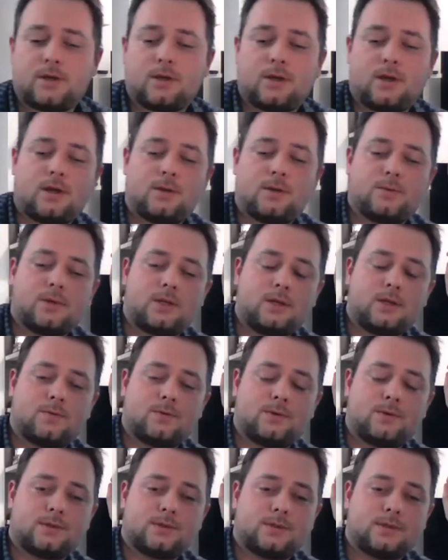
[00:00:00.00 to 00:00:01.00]
I believe
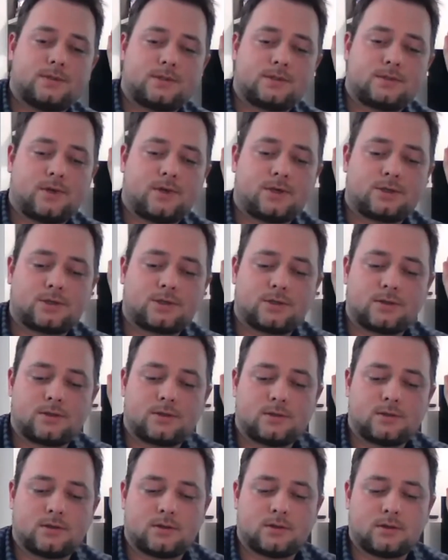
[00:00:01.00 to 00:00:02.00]
with this question,
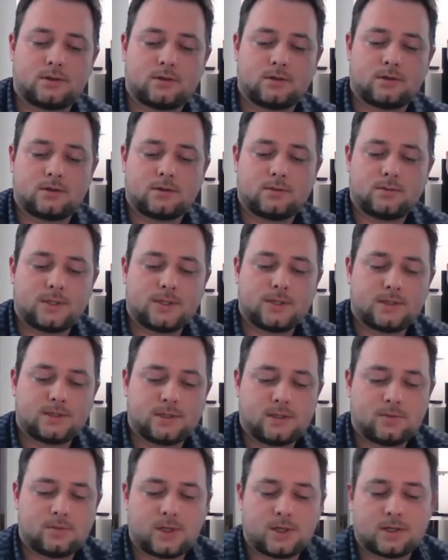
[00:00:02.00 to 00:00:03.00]

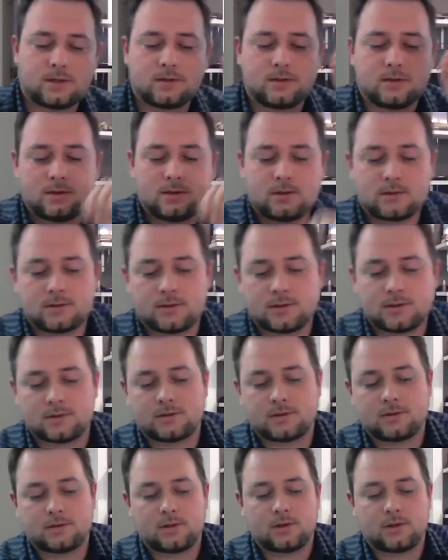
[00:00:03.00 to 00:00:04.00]
please email
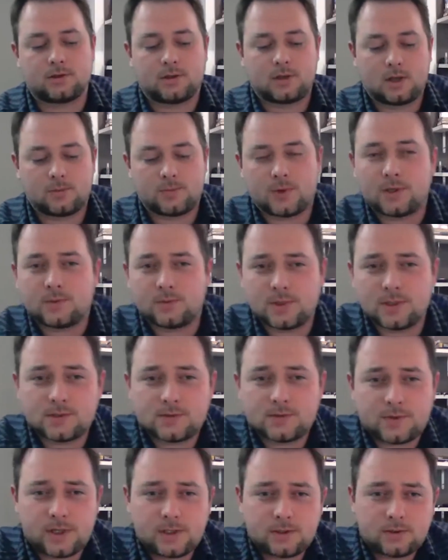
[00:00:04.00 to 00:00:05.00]
the long kappa
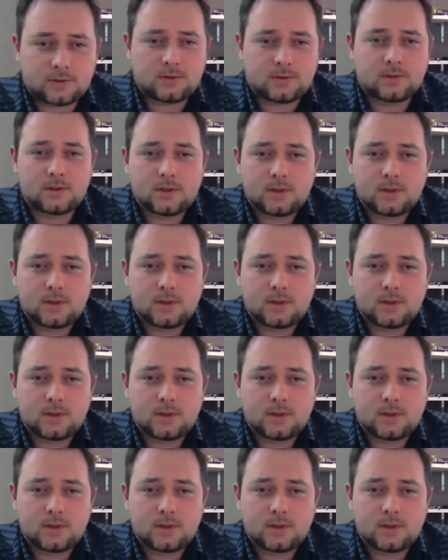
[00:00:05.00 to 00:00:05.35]
administrator.